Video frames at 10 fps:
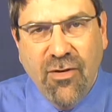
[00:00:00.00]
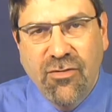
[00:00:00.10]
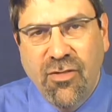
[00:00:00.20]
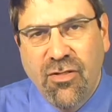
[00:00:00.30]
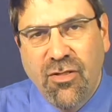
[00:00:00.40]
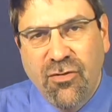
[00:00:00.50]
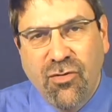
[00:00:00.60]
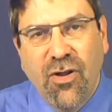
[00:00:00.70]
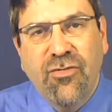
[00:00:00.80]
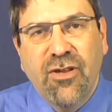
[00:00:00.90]
is that the
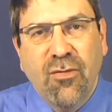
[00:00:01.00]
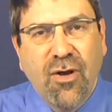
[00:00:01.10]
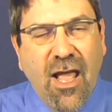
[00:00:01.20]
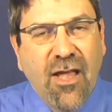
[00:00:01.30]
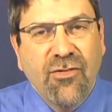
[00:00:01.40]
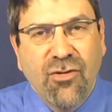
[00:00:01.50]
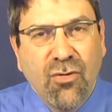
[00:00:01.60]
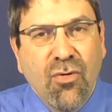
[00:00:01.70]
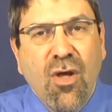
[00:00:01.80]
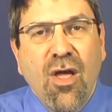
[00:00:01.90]
trustee would ask
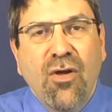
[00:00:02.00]
you